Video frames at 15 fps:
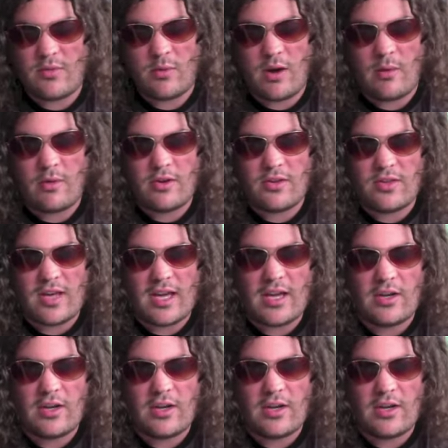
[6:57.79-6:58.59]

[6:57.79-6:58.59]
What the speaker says: what I want to say,